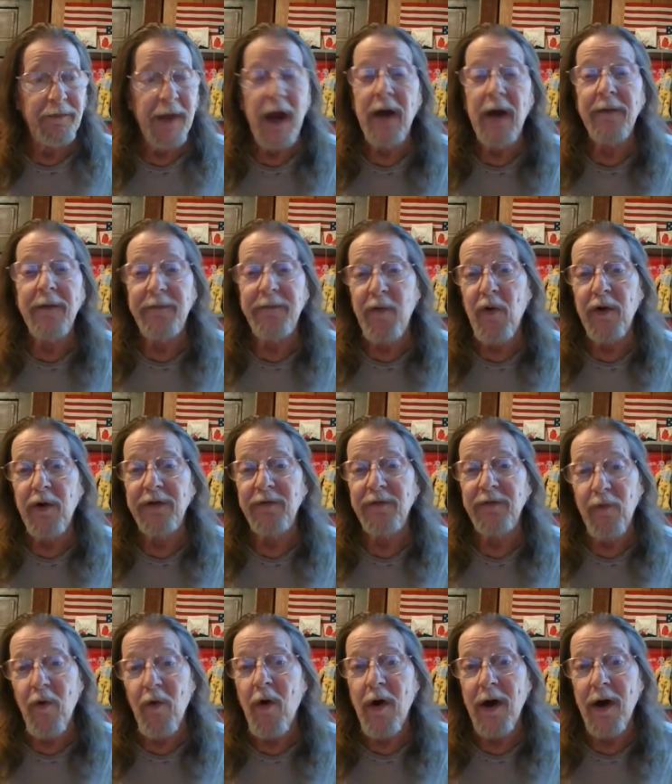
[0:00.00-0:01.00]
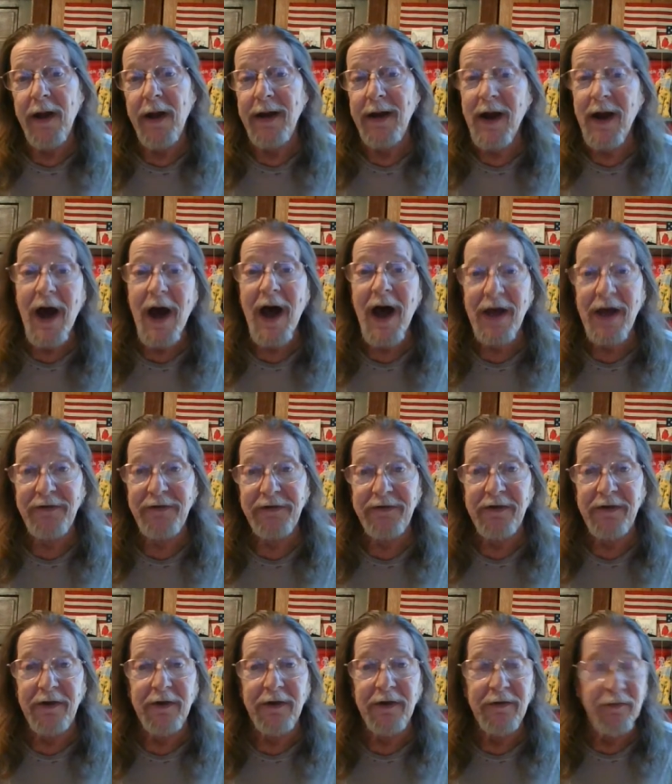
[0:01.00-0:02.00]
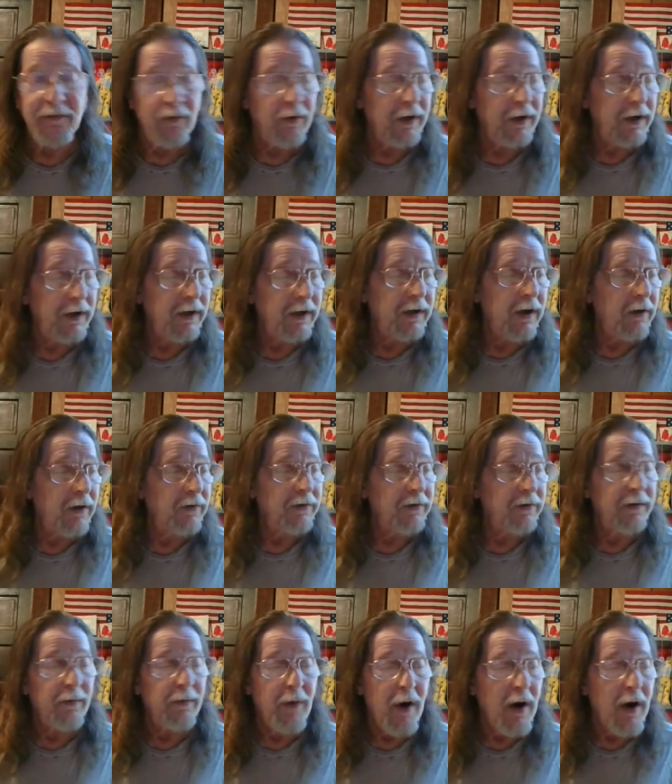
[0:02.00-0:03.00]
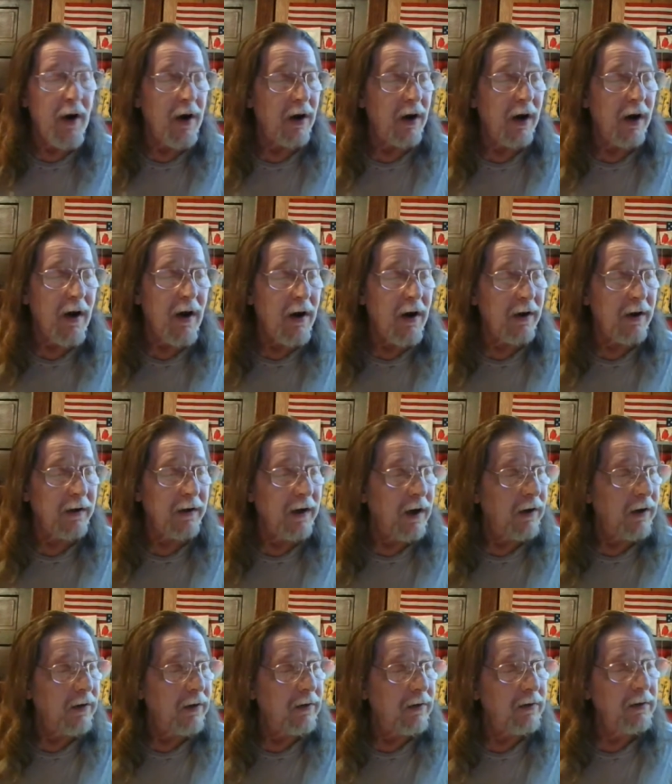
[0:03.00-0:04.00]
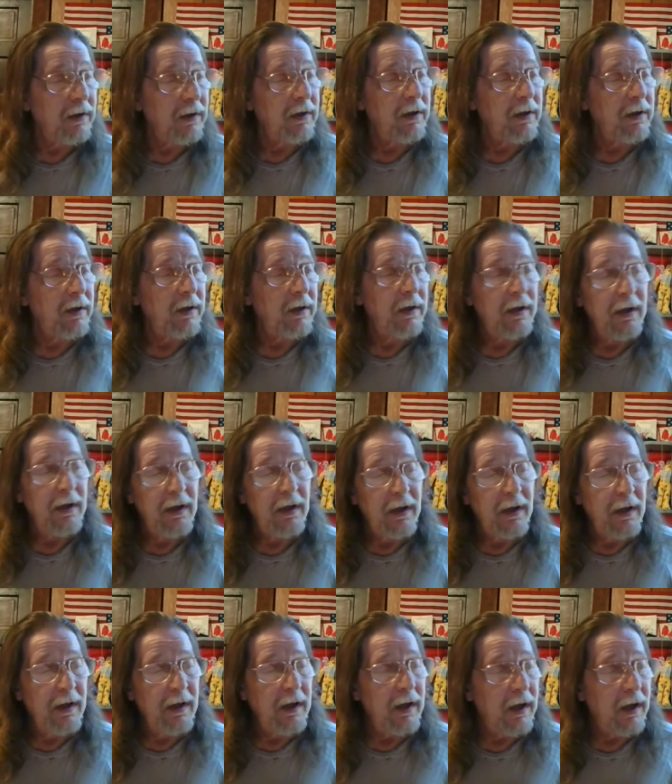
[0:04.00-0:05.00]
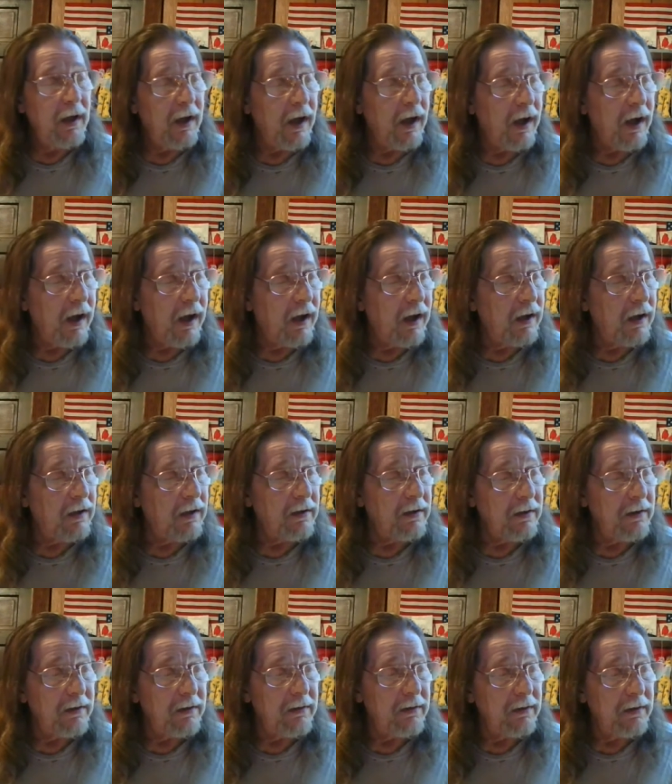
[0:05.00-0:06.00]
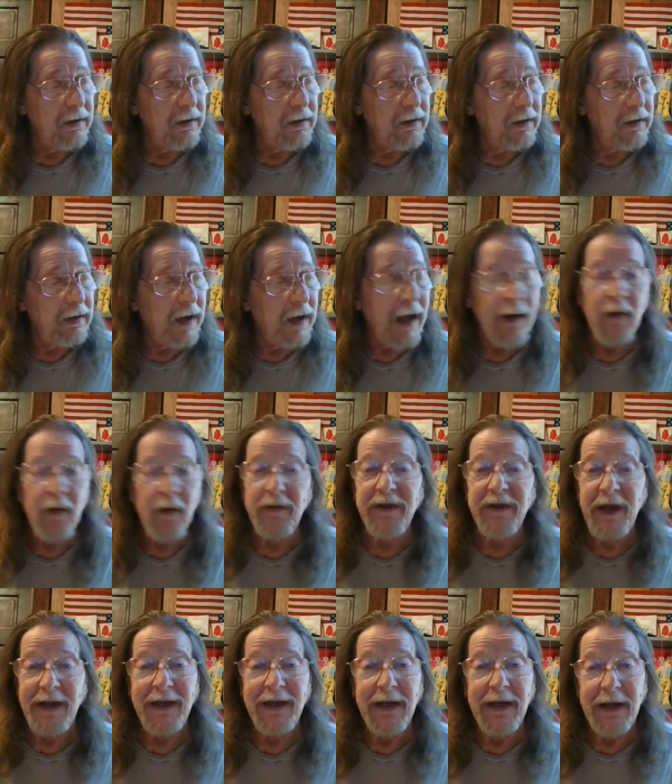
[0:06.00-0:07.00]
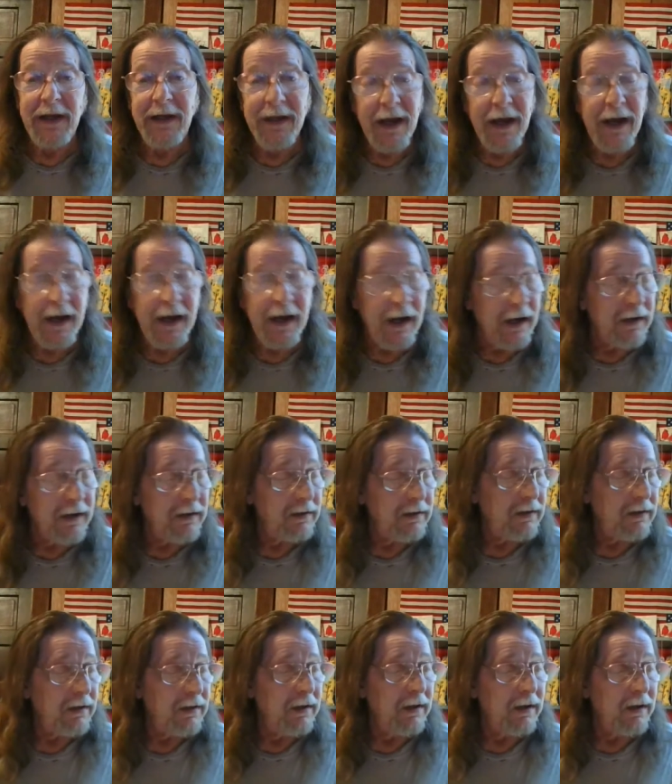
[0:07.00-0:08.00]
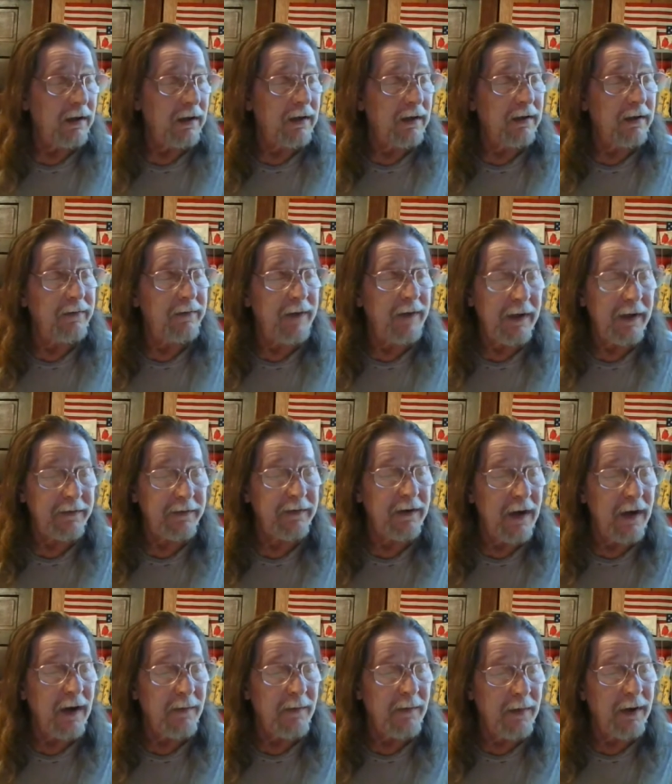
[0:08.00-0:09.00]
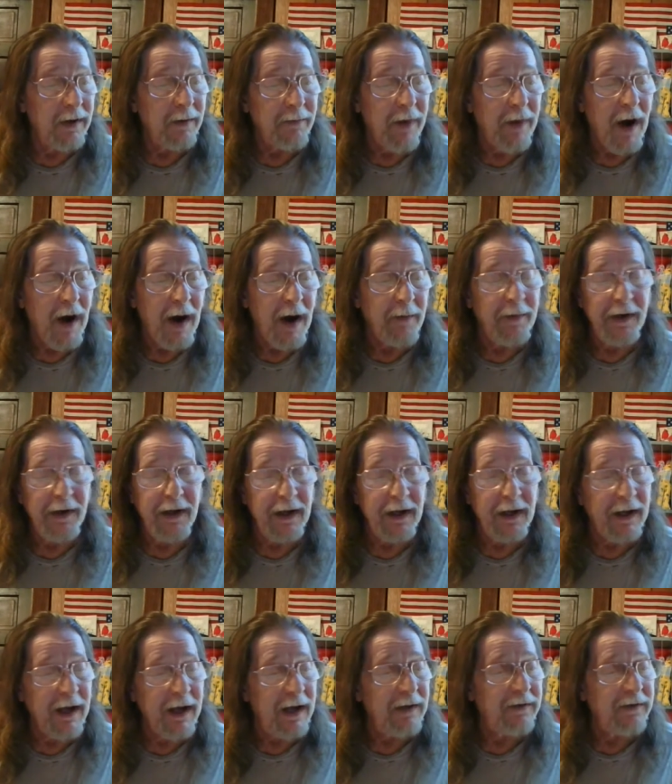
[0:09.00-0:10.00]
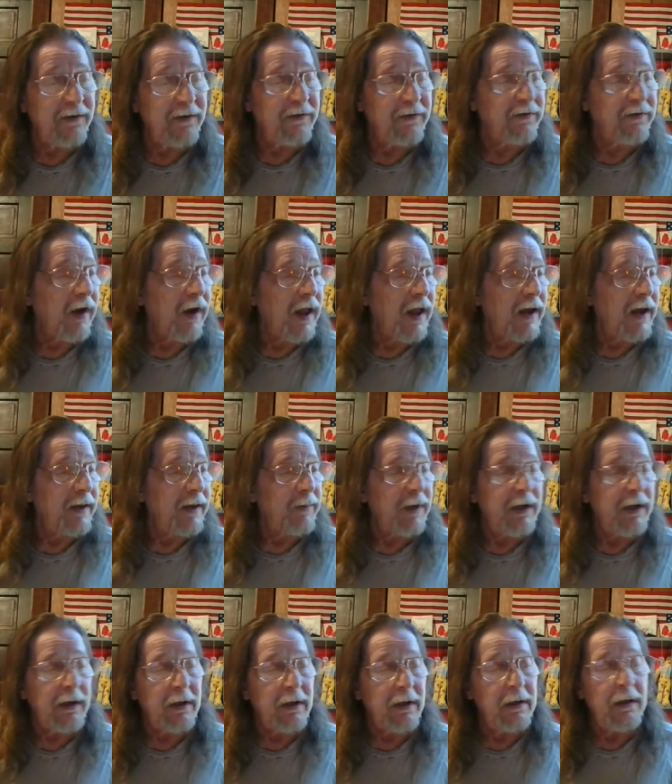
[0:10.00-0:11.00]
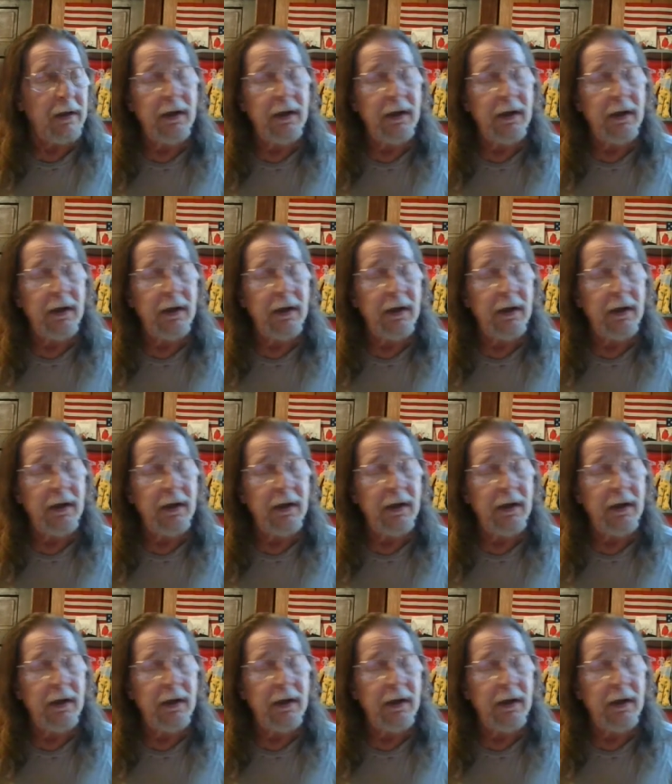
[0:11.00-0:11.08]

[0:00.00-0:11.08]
Air Force One hostage when he goes to Mar-a-Lago. Uh, I don't think he can. That's government property. He can't just claim it.